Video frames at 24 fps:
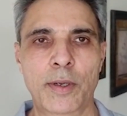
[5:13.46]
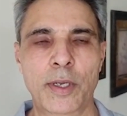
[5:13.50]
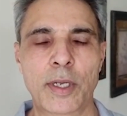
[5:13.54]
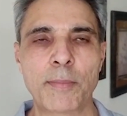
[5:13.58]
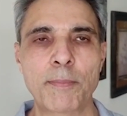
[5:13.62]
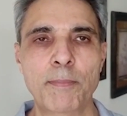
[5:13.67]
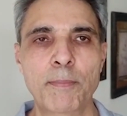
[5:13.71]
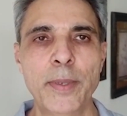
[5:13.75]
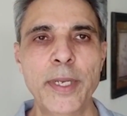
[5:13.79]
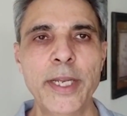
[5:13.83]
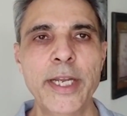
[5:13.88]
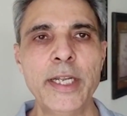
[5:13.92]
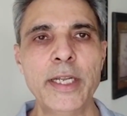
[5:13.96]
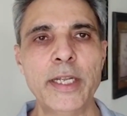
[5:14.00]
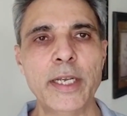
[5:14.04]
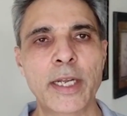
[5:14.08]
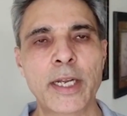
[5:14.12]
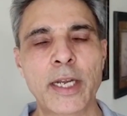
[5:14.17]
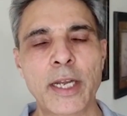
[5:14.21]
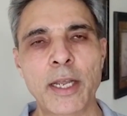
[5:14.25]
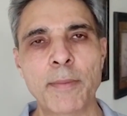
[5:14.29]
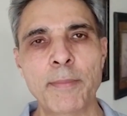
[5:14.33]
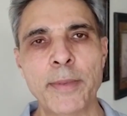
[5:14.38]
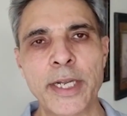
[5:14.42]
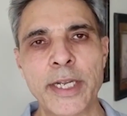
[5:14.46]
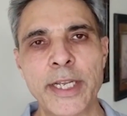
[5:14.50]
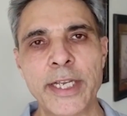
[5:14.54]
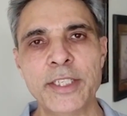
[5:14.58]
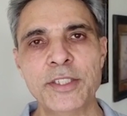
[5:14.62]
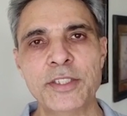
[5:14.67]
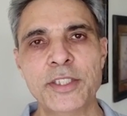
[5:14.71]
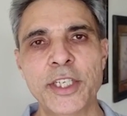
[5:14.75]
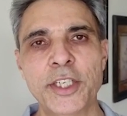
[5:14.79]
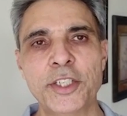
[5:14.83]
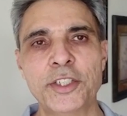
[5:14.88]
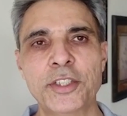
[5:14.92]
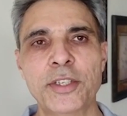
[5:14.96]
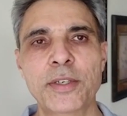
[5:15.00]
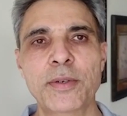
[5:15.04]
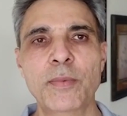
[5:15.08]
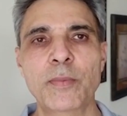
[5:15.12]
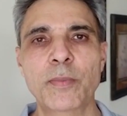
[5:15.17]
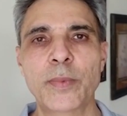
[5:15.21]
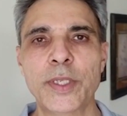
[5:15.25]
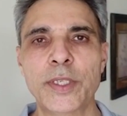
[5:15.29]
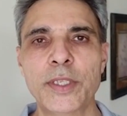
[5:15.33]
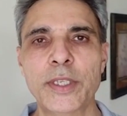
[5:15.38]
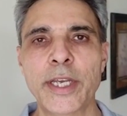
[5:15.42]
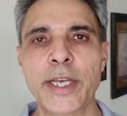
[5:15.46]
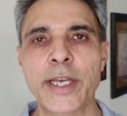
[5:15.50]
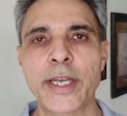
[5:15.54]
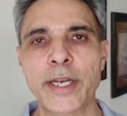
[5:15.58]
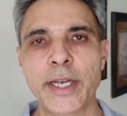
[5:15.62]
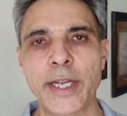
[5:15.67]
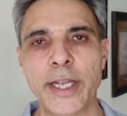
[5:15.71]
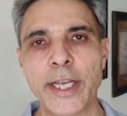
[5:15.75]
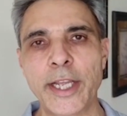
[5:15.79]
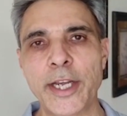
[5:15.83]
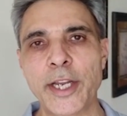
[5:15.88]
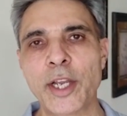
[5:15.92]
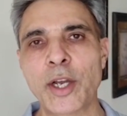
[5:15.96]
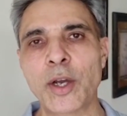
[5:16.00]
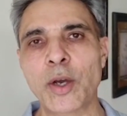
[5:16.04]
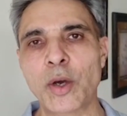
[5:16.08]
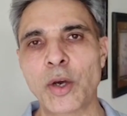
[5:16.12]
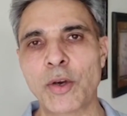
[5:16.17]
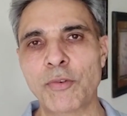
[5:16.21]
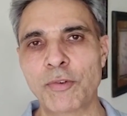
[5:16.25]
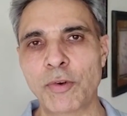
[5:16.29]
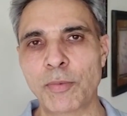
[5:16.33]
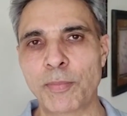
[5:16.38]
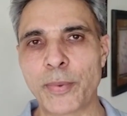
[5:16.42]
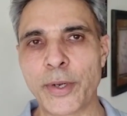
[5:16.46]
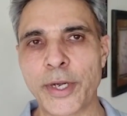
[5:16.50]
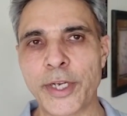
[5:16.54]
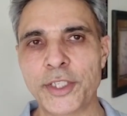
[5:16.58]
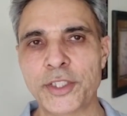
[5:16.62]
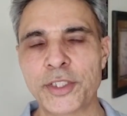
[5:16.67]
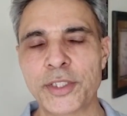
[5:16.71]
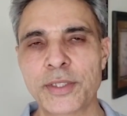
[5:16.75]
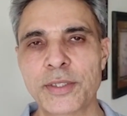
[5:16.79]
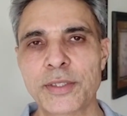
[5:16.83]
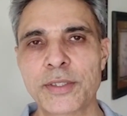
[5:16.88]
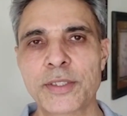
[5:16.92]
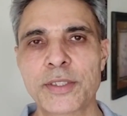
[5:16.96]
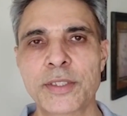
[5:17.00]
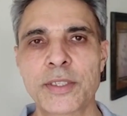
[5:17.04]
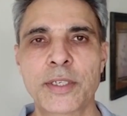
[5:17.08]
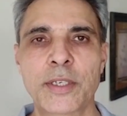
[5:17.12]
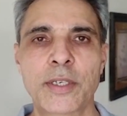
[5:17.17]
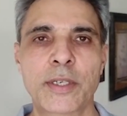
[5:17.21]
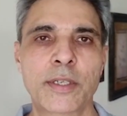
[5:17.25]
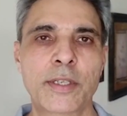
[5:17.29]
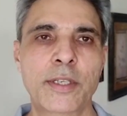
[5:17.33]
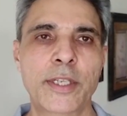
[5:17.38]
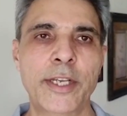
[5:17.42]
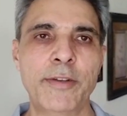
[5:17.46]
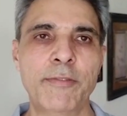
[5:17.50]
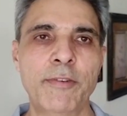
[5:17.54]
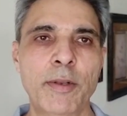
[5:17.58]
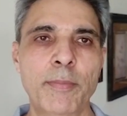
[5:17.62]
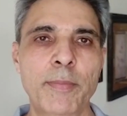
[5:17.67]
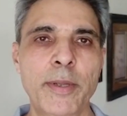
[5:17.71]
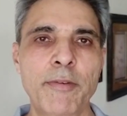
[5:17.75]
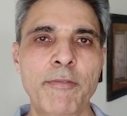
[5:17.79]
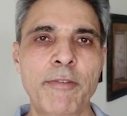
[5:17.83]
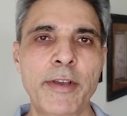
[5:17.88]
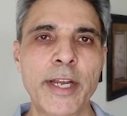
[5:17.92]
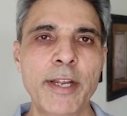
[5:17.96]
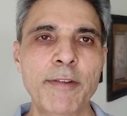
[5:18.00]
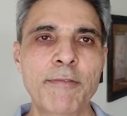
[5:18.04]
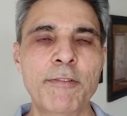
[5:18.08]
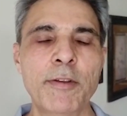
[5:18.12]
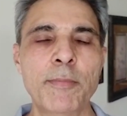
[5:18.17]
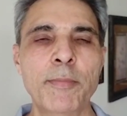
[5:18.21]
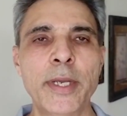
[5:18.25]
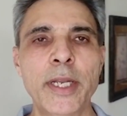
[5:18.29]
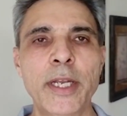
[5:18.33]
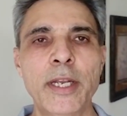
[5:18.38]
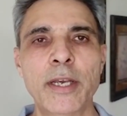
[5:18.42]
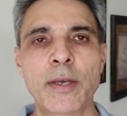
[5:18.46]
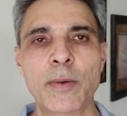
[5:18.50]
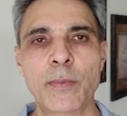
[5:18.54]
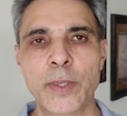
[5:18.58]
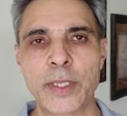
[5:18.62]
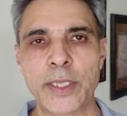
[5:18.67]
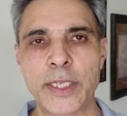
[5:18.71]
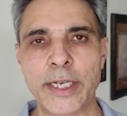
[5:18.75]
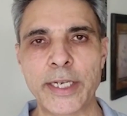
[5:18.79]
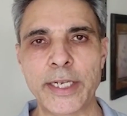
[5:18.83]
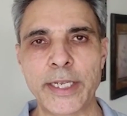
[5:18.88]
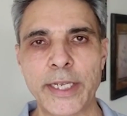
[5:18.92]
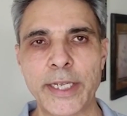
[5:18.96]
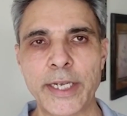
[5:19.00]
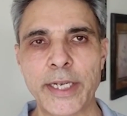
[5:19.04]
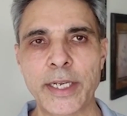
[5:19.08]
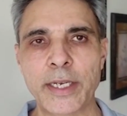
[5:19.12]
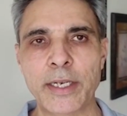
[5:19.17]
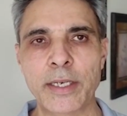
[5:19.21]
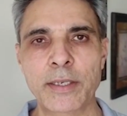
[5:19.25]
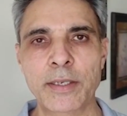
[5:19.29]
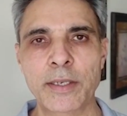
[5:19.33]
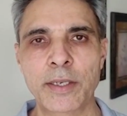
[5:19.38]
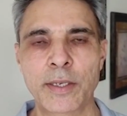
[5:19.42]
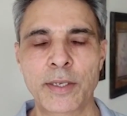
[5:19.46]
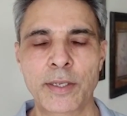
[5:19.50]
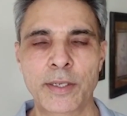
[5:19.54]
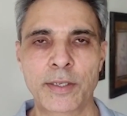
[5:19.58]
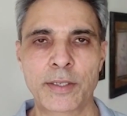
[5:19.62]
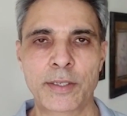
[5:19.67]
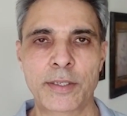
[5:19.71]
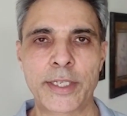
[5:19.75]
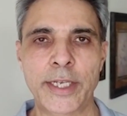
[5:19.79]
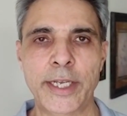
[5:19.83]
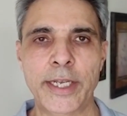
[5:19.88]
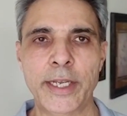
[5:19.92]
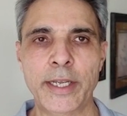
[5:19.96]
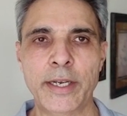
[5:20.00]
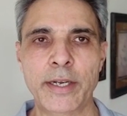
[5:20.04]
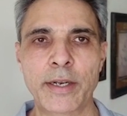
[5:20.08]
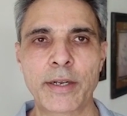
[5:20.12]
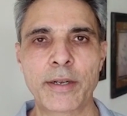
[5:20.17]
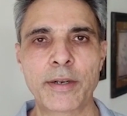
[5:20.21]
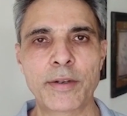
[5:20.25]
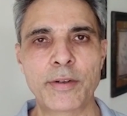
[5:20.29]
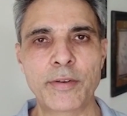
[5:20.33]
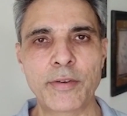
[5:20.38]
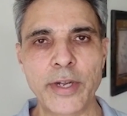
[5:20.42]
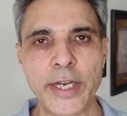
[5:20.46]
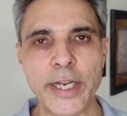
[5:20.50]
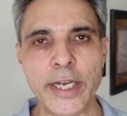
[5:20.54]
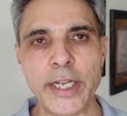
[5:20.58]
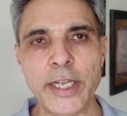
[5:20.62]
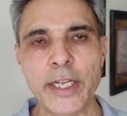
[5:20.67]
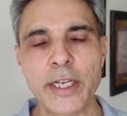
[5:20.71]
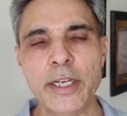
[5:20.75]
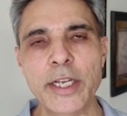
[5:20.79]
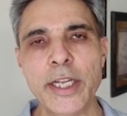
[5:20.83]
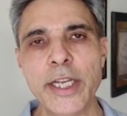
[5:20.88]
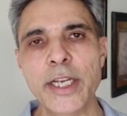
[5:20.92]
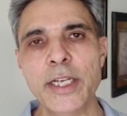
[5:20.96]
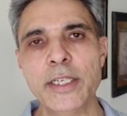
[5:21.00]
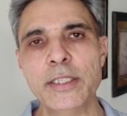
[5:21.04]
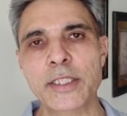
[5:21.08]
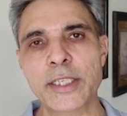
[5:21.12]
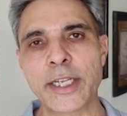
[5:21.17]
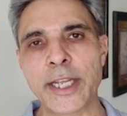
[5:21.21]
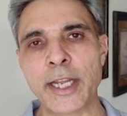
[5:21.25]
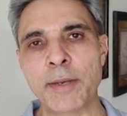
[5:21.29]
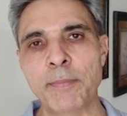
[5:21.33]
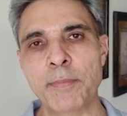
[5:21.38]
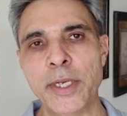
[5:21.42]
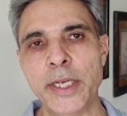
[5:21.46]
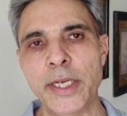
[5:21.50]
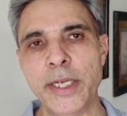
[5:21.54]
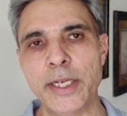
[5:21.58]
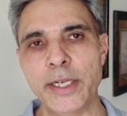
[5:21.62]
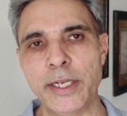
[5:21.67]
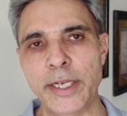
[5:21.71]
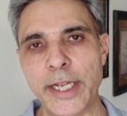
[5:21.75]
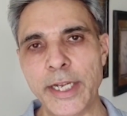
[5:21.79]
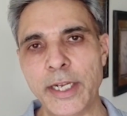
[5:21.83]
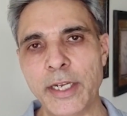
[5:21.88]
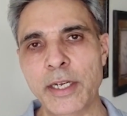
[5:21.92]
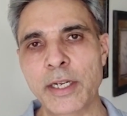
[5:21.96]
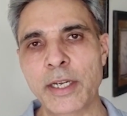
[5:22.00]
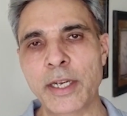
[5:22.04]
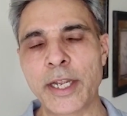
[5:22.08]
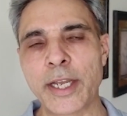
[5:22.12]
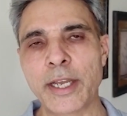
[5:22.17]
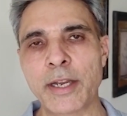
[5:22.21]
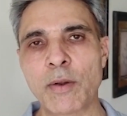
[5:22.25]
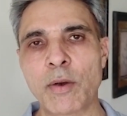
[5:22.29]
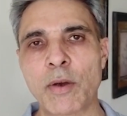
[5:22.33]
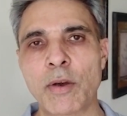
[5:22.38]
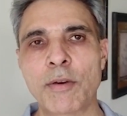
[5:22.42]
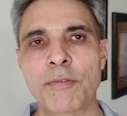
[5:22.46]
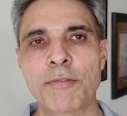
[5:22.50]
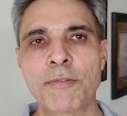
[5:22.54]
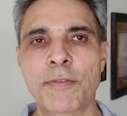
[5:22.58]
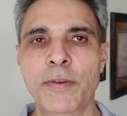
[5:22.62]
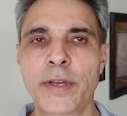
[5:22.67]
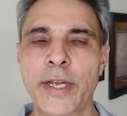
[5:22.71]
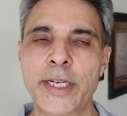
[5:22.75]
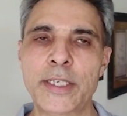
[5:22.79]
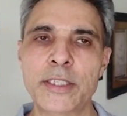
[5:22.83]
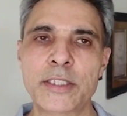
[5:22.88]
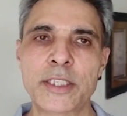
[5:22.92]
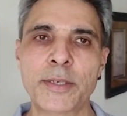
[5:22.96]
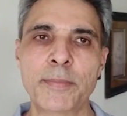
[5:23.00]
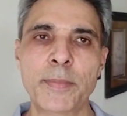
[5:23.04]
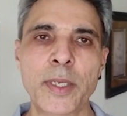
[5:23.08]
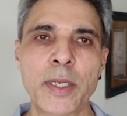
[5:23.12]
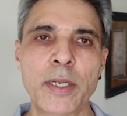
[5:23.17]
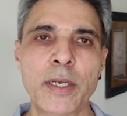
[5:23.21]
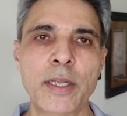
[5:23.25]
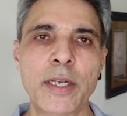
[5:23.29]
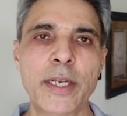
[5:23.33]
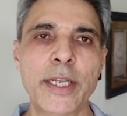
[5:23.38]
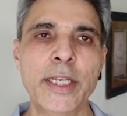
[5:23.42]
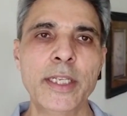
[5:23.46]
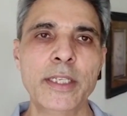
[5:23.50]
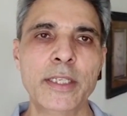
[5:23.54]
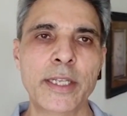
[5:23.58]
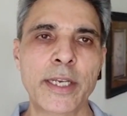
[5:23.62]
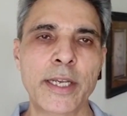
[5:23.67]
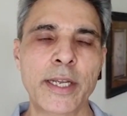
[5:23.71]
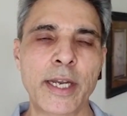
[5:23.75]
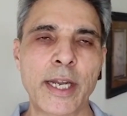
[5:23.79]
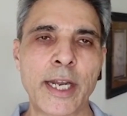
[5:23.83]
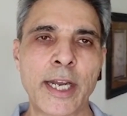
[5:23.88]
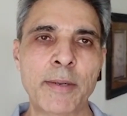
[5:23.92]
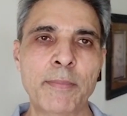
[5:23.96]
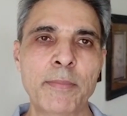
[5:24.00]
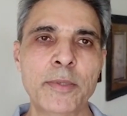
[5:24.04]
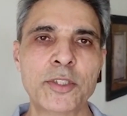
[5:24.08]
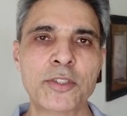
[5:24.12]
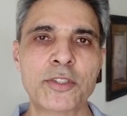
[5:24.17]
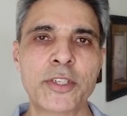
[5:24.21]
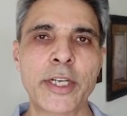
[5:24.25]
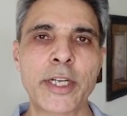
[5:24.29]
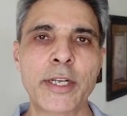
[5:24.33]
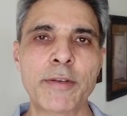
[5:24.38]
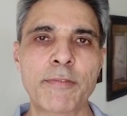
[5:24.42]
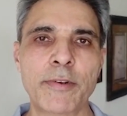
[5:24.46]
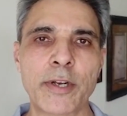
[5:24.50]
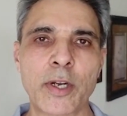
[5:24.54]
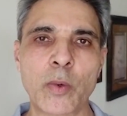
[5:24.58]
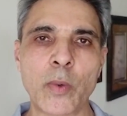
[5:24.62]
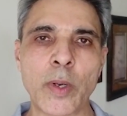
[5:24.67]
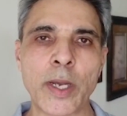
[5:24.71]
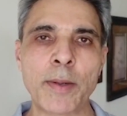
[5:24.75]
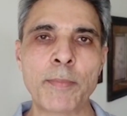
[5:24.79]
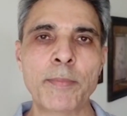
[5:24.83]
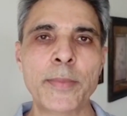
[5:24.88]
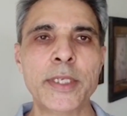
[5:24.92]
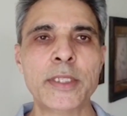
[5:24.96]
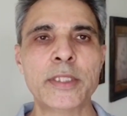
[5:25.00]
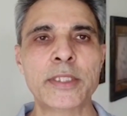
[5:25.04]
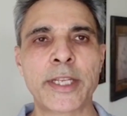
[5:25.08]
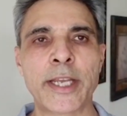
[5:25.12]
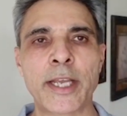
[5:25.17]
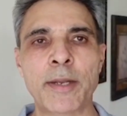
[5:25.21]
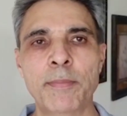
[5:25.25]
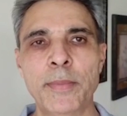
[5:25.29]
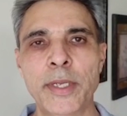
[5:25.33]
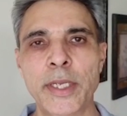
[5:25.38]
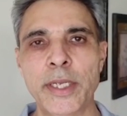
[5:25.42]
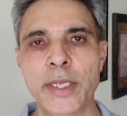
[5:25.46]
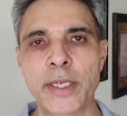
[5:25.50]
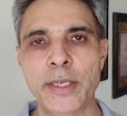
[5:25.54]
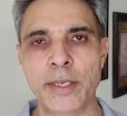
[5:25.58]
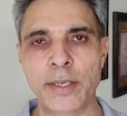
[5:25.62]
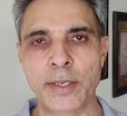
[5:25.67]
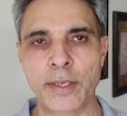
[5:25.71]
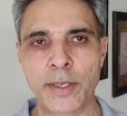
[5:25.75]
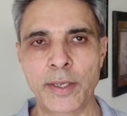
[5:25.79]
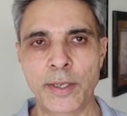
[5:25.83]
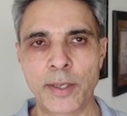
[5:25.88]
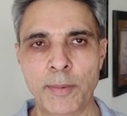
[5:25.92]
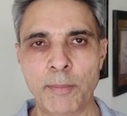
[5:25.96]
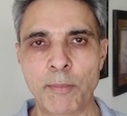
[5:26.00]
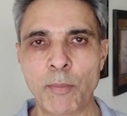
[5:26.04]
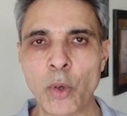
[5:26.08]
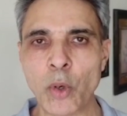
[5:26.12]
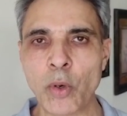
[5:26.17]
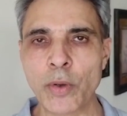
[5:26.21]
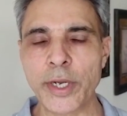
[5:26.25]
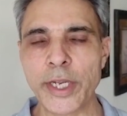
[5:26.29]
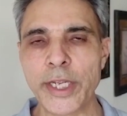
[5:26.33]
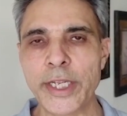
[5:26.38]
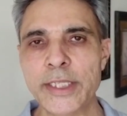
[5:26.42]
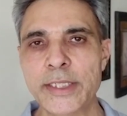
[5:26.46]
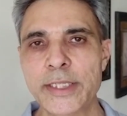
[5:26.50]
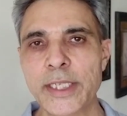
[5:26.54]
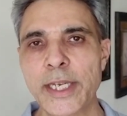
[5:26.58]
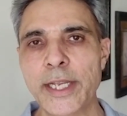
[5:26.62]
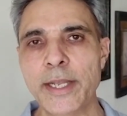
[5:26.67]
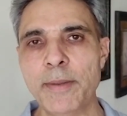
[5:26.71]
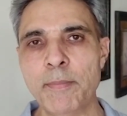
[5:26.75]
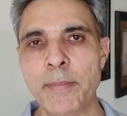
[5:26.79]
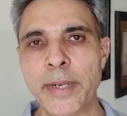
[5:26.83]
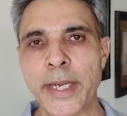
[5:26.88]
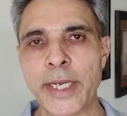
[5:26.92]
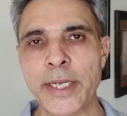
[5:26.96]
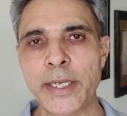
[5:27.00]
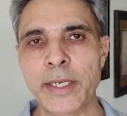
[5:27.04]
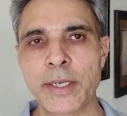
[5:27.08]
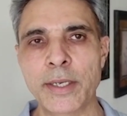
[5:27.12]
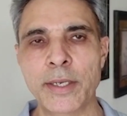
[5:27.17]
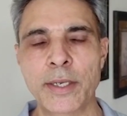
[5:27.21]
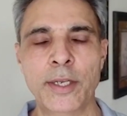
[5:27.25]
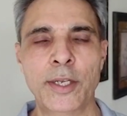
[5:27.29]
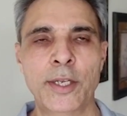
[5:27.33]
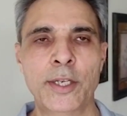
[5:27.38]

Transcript: complete acclimatization with their area of operations. they will be very familiar with that area. Their training needs can be taken care of, and similarly their administrative requirements can be more easily met.